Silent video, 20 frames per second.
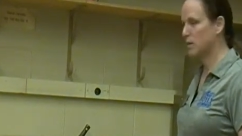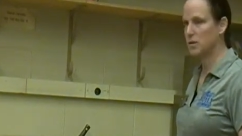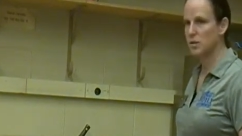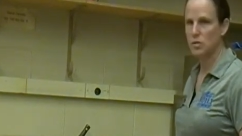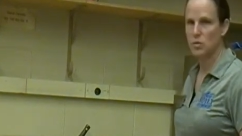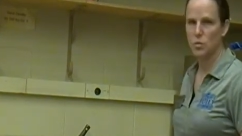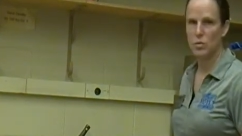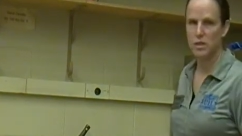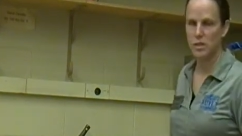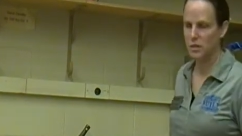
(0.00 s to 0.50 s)
a
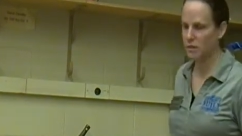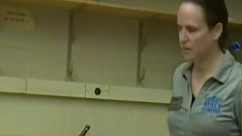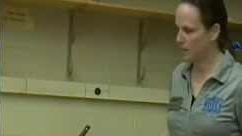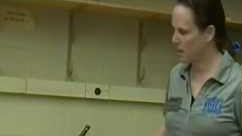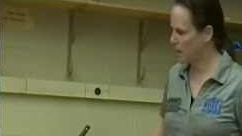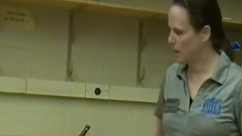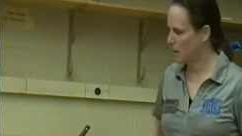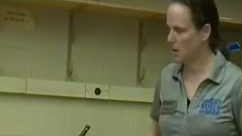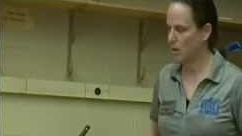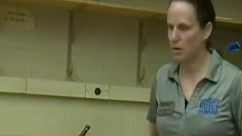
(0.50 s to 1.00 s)
good source
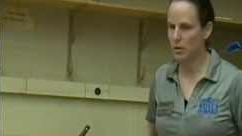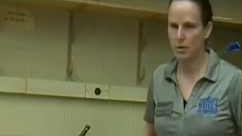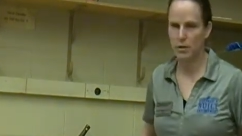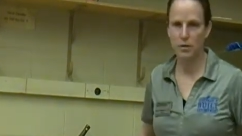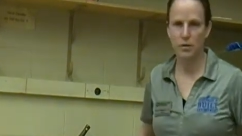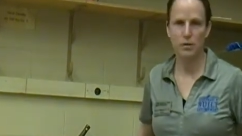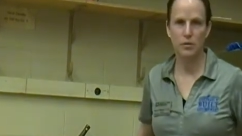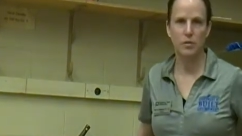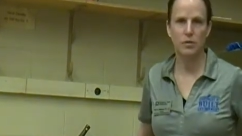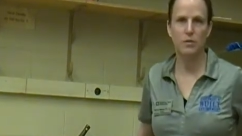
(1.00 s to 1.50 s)
of error.
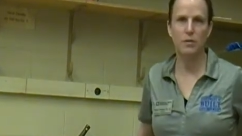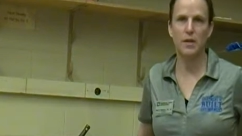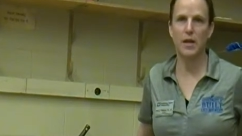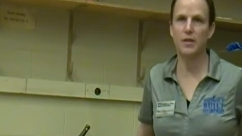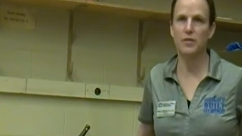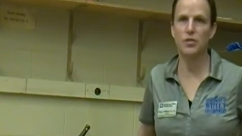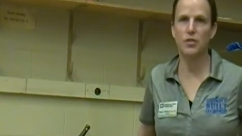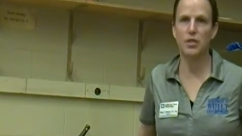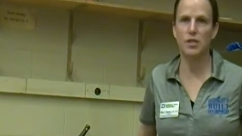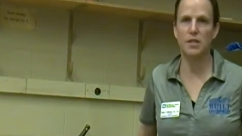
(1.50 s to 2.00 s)

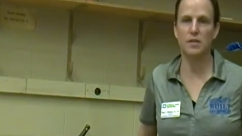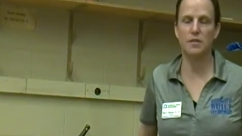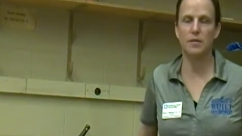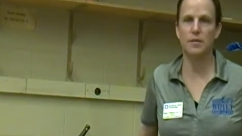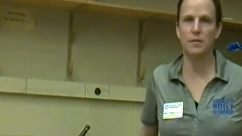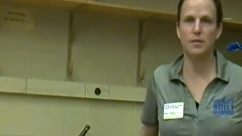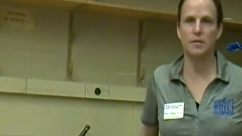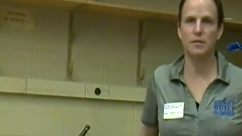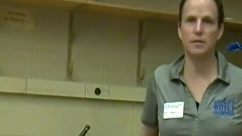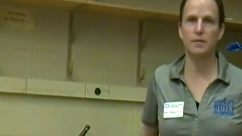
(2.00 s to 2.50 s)
That's
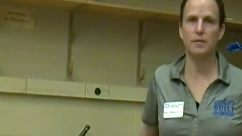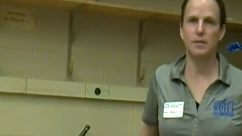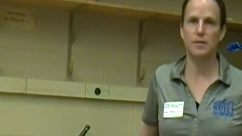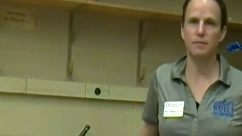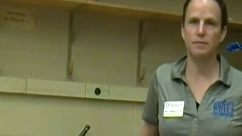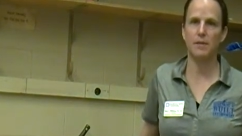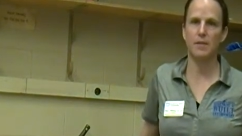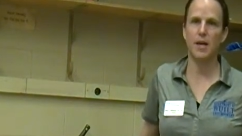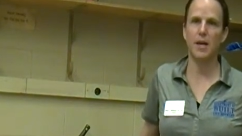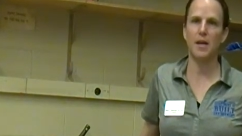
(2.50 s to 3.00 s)
just
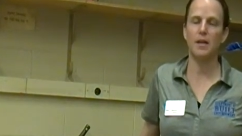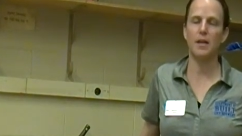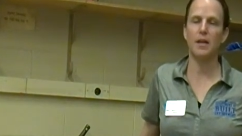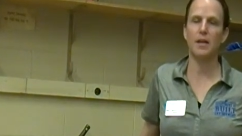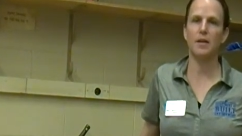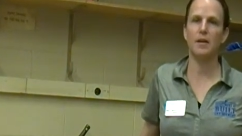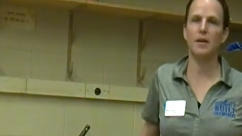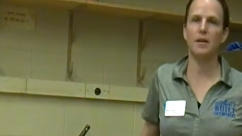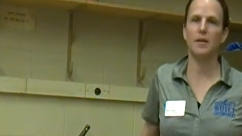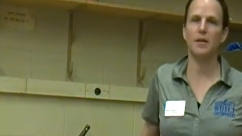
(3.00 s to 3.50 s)

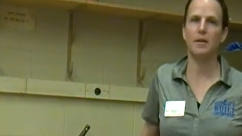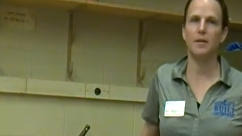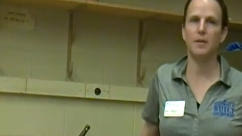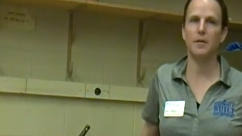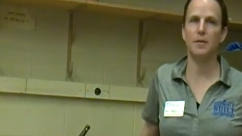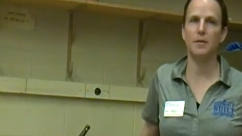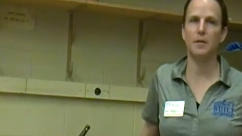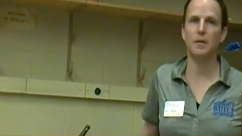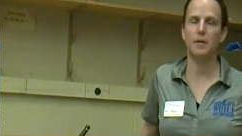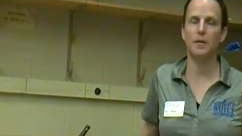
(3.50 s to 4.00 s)
taking
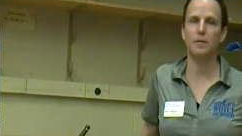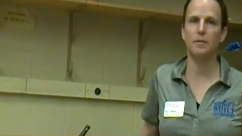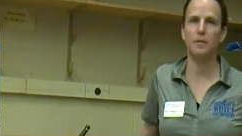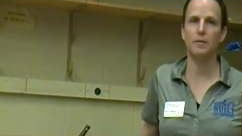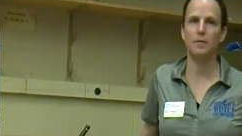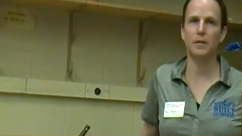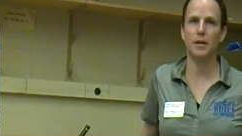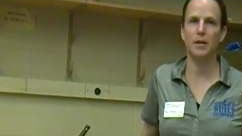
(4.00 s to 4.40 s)
a